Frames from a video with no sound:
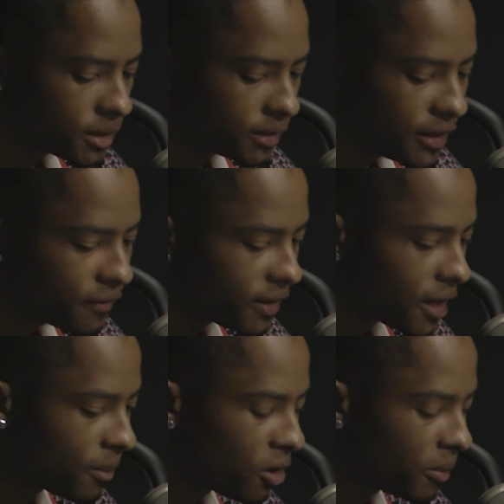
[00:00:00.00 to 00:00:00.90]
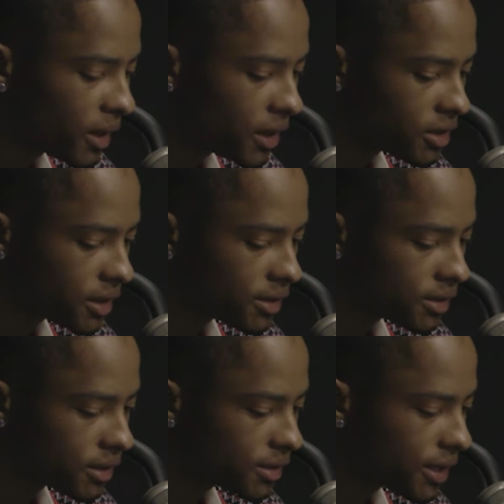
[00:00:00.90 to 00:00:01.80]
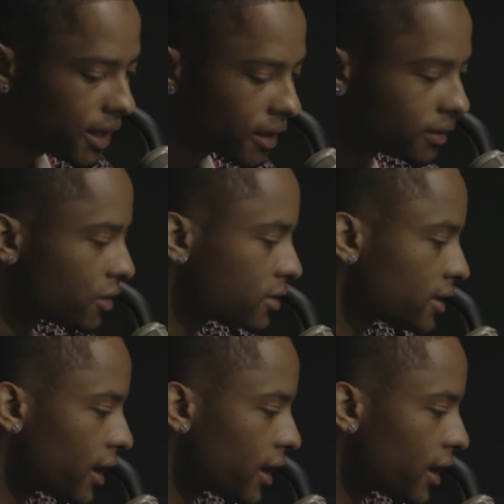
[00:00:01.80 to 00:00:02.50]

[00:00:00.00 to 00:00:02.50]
living in that moment and just taking, like you said,